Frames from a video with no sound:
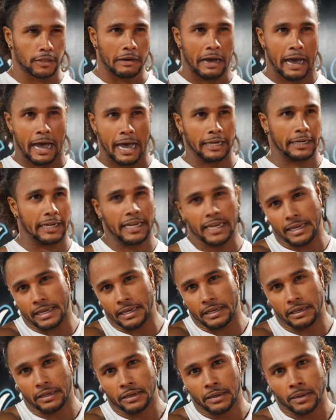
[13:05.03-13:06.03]
high knee,
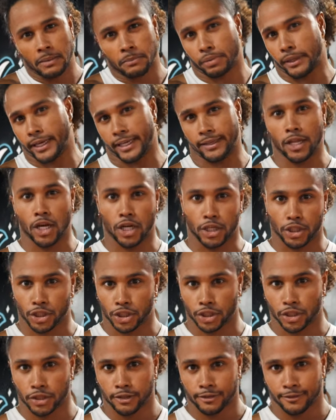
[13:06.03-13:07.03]
plate lunge,
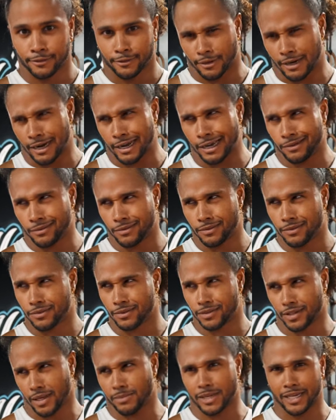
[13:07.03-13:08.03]
right?
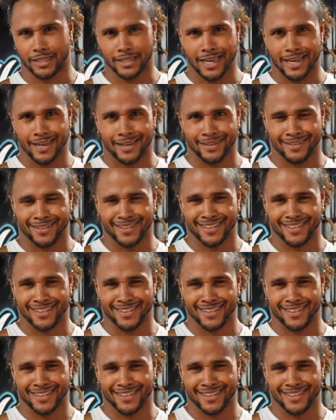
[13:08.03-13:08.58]
Something like that.